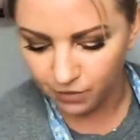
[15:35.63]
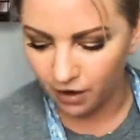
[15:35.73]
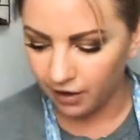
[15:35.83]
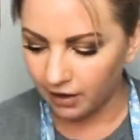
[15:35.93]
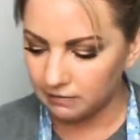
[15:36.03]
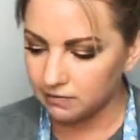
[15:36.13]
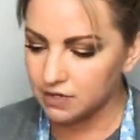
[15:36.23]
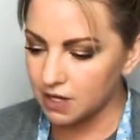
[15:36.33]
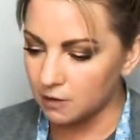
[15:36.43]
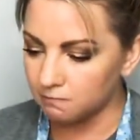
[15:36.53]
All right,
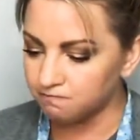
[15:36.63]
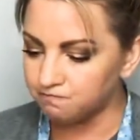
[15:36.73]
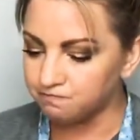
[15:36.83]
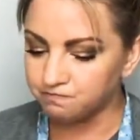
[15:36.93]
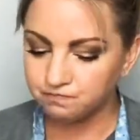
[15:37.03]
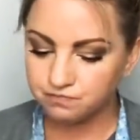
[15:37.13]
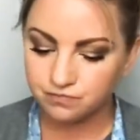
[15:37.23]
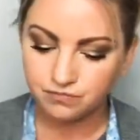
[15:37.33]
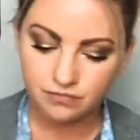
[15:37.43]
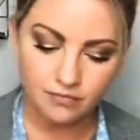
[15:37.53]
so
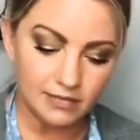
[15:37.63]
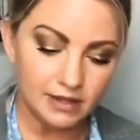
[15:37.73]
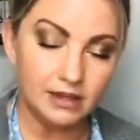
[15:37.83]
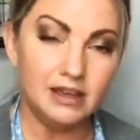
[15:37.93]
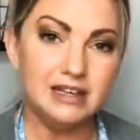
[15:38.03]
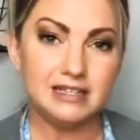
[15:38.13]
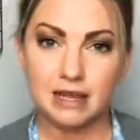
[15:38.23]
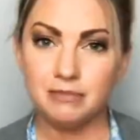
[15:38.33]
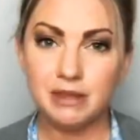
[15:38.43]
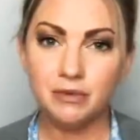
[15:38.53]

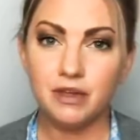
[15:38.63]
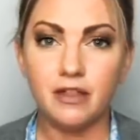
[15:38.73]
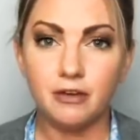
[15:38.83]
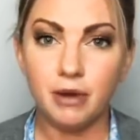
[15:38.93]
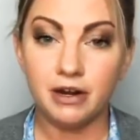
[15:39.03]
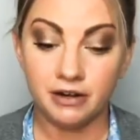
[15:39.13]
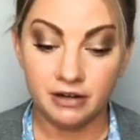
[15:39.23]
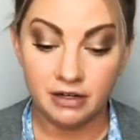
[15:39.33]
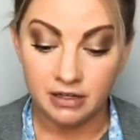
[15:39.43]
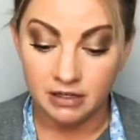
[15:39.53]
same thing with the other butter.
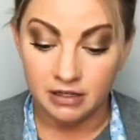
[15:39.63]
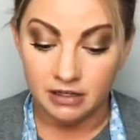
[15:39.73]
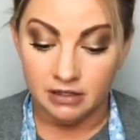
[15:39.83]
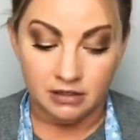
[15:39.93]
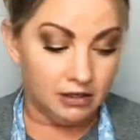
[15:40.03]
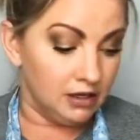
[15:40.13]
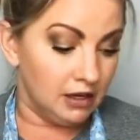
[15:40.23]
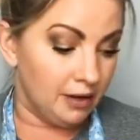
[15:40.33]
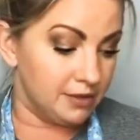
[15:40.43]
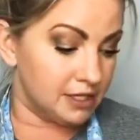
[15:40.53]

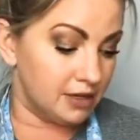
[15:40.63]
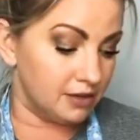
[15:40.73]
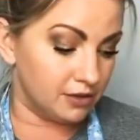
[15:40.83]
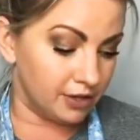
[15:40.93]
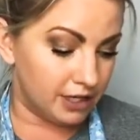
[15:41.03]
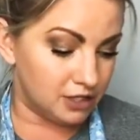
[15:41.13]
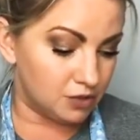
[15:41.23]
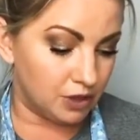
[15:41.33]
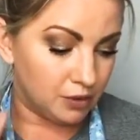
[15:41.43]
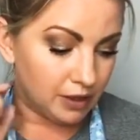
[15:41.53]
I'm gonna tell you the ingredients
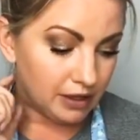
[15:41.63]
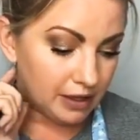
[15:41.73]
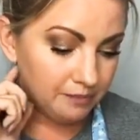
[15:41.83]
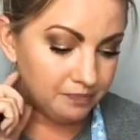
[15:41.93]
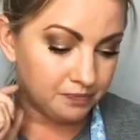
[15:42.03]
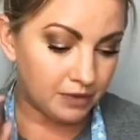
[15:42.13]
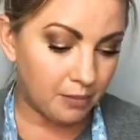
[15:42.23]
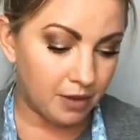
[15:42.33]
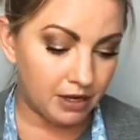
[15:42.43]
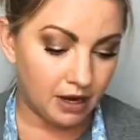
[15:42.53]
really quickly,
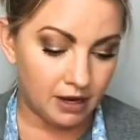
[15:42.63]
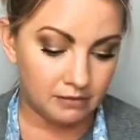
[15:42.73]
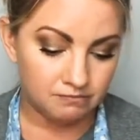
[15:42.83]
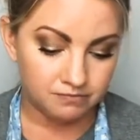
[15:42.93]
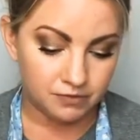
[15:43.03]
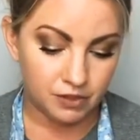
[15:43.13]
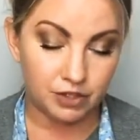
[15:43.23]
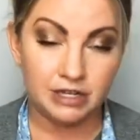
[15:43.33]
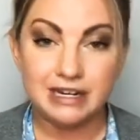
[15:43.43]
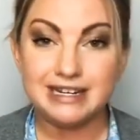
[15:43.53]
but you're
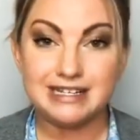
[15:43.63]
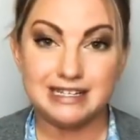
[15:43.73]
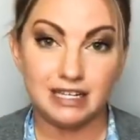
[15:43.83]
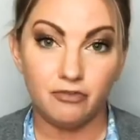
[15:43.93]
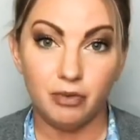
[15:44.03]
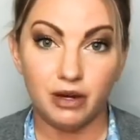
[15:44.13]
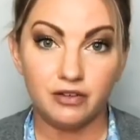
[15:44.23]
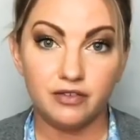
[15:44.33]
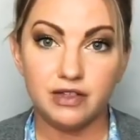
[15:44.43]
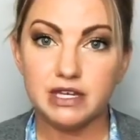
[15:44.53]
gonna need a stick of butter
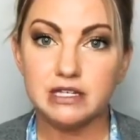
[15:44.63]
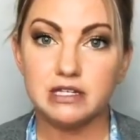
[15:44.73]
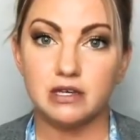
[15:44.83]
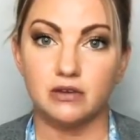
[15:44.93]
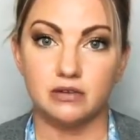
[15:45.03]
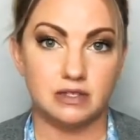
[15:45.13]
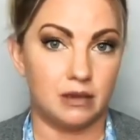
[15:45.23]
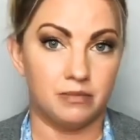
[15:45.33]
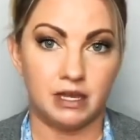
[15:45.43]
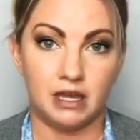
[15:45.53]
for this. So
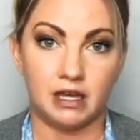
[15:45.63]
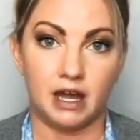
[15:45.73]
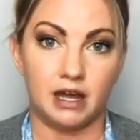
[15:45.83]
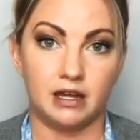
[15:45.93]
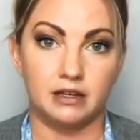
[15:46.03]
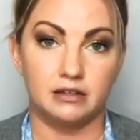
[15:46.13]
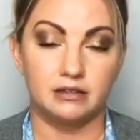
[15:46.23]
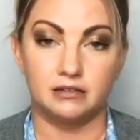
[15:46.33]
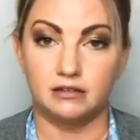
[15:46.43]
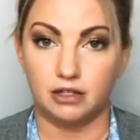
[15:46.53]
same thing, I
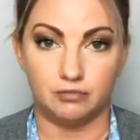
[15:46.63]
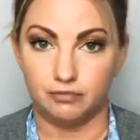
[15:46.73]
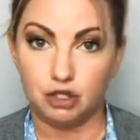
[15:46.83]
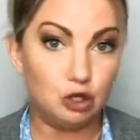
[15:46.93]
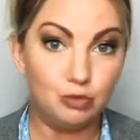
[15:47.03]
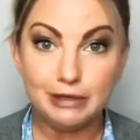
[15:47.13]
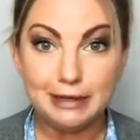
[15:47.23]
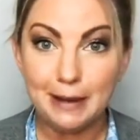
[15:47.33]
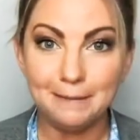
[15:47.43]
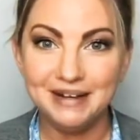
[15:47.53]
cubed it
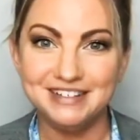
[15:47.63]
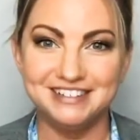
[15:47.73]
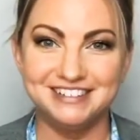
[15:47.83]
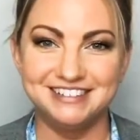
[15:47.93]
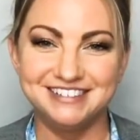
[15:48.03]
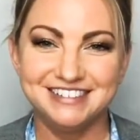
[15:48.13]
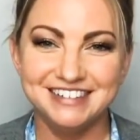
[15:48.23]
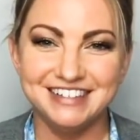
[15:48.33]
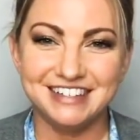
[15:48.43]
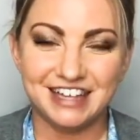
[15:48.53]
up,
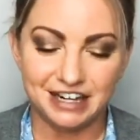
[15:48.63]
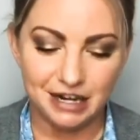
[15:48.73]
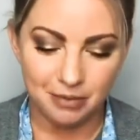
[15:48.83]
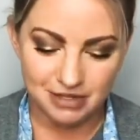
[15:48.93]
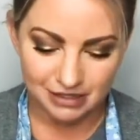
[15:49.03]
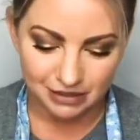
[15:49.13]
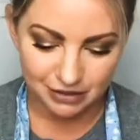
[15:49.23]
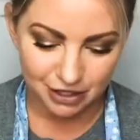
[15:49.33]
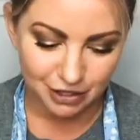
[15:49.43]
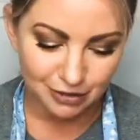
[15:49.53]
cut it up into little
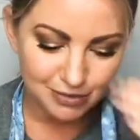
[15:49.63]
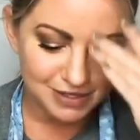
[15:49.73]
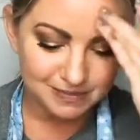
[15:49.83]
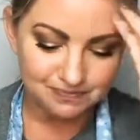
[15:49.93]
cubes